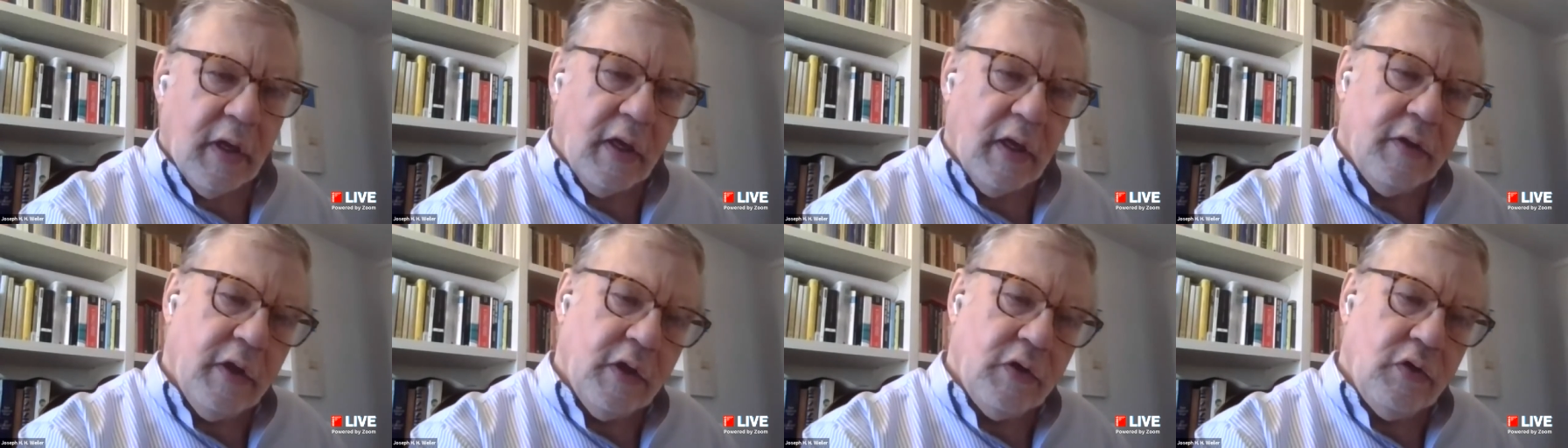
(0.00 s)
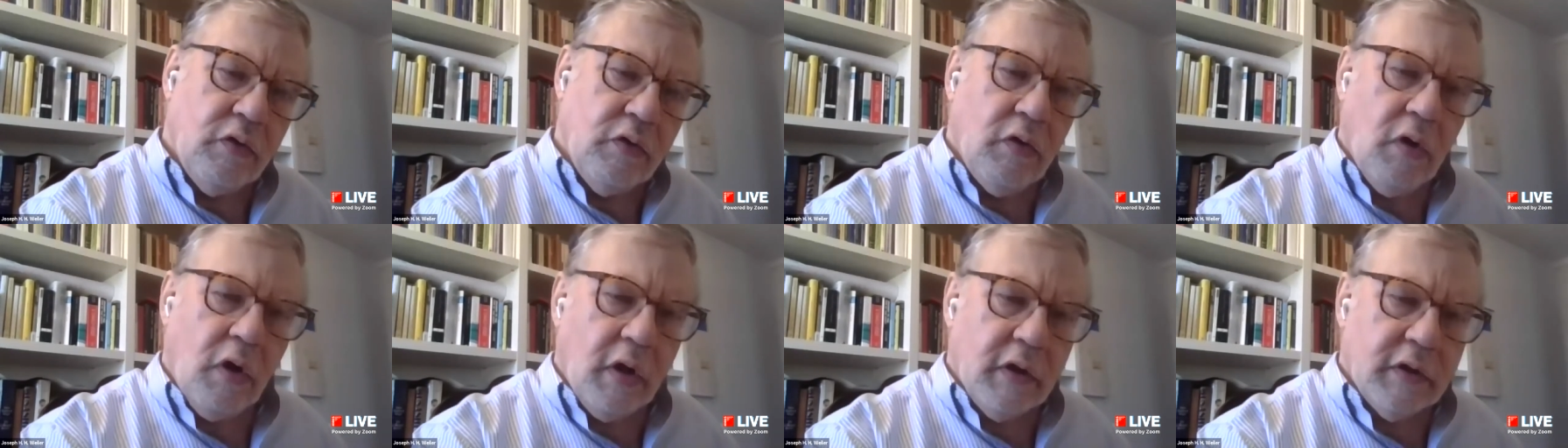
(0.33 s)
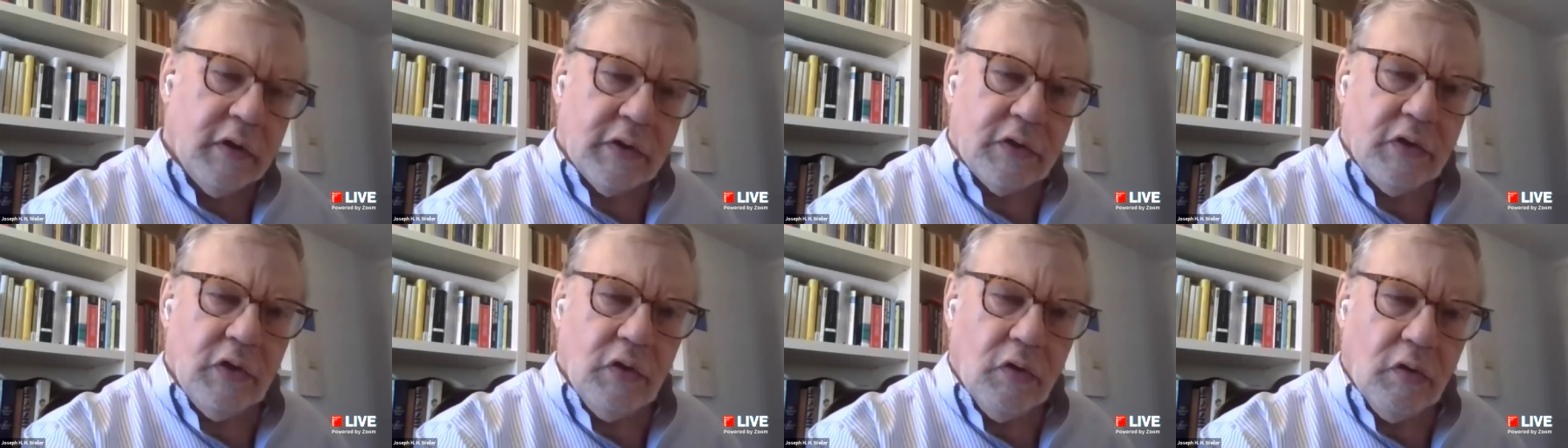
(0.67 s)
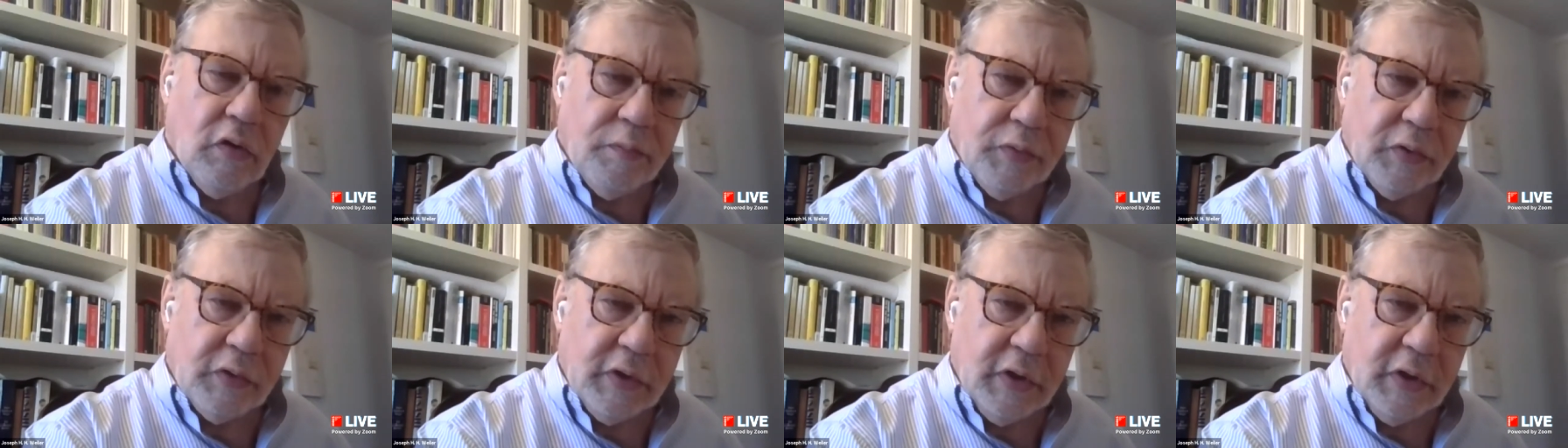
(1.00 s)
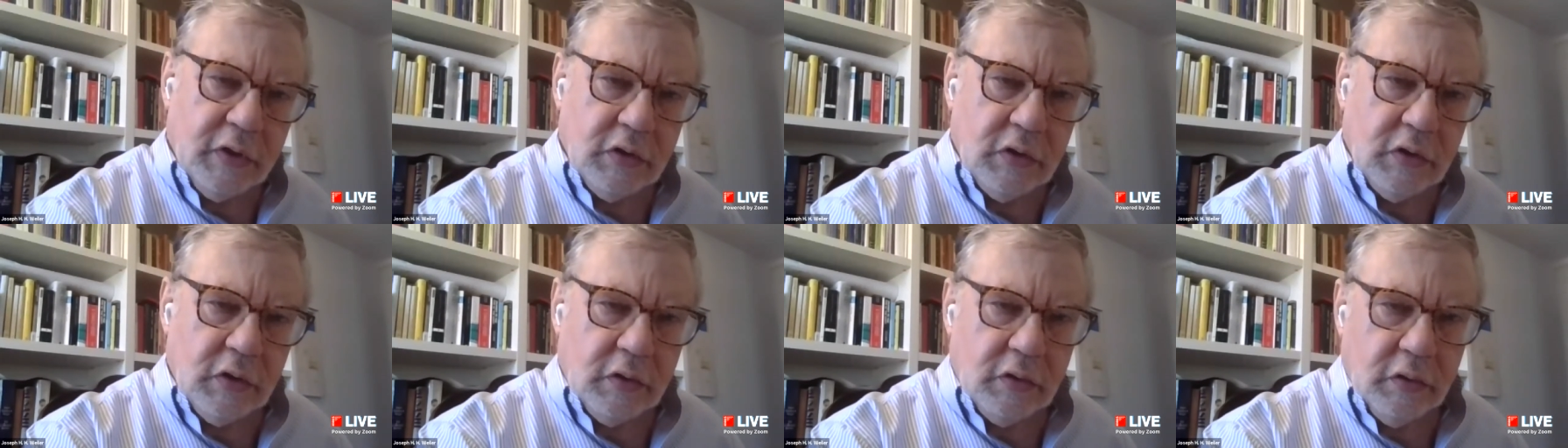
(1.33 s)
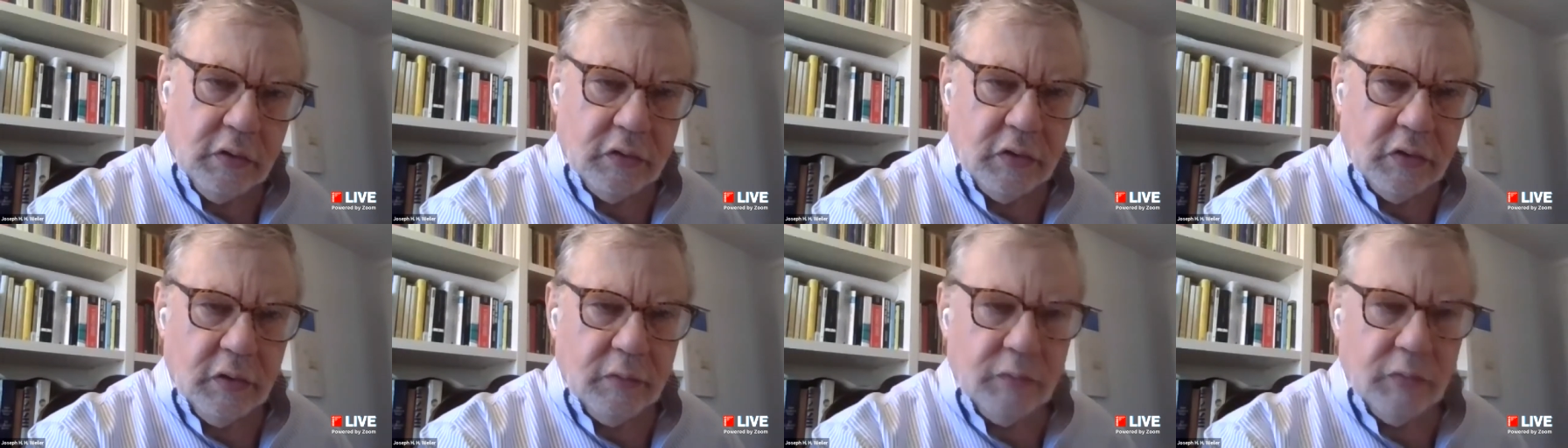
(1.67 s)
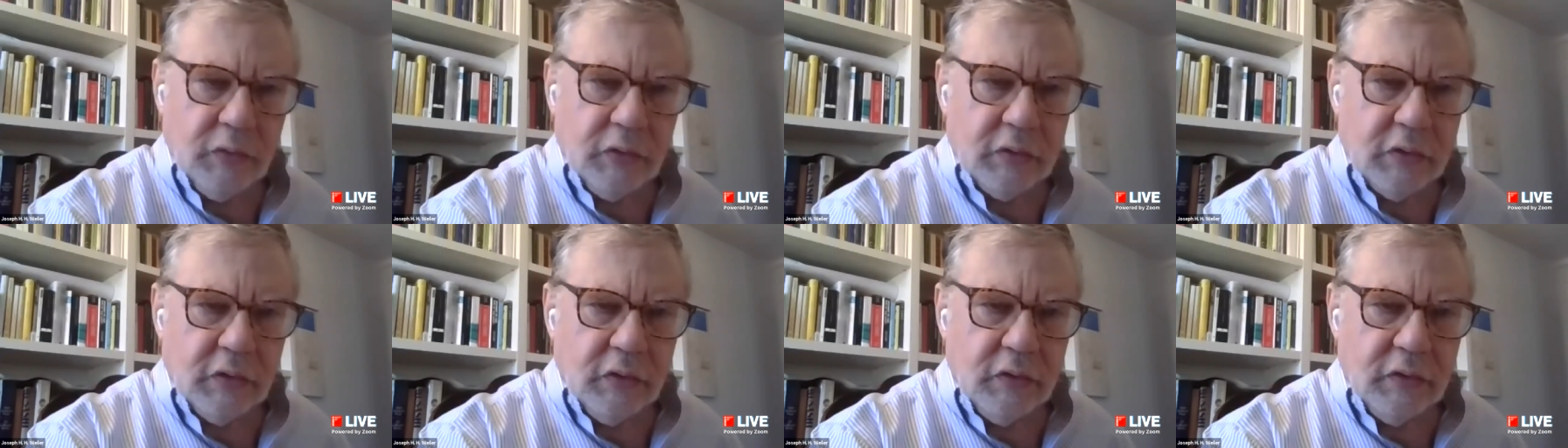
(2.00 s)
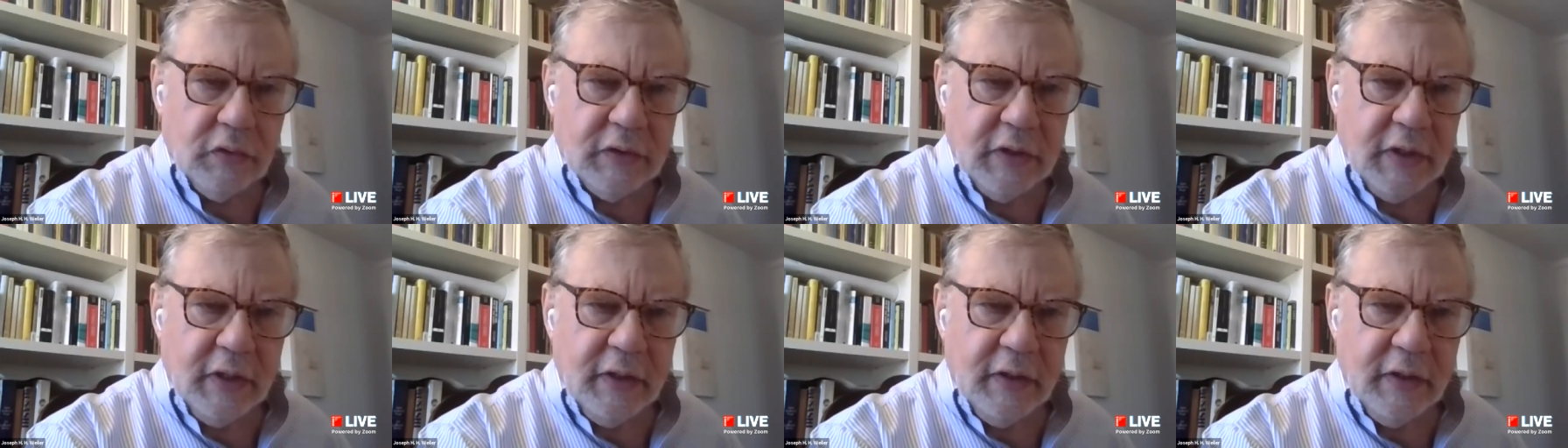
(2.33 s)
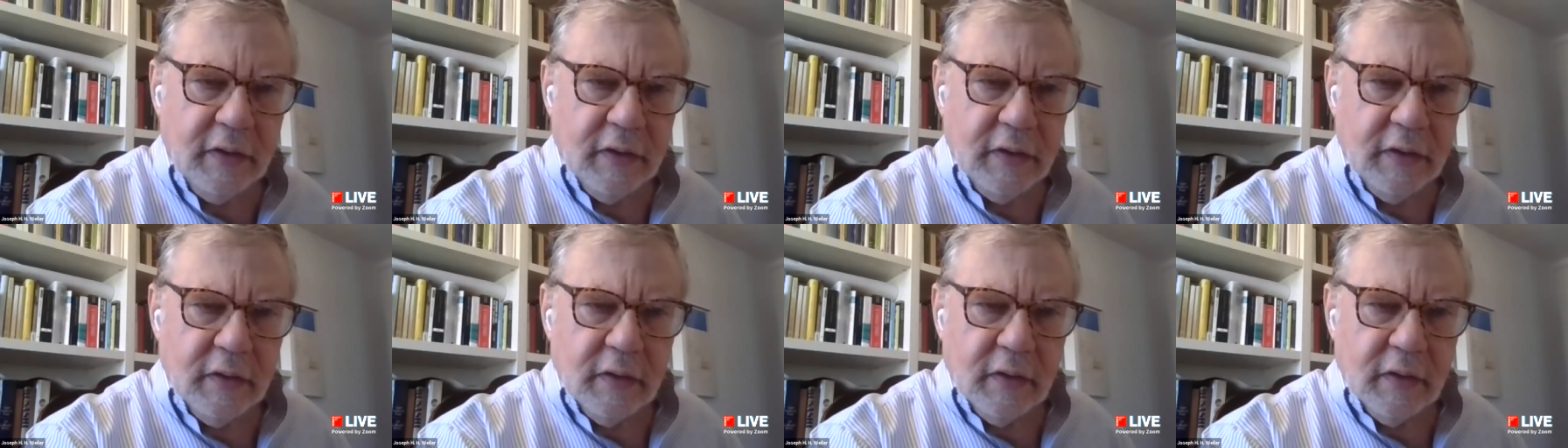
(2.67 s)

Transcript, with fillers: And then you ask your potential contributor, you say,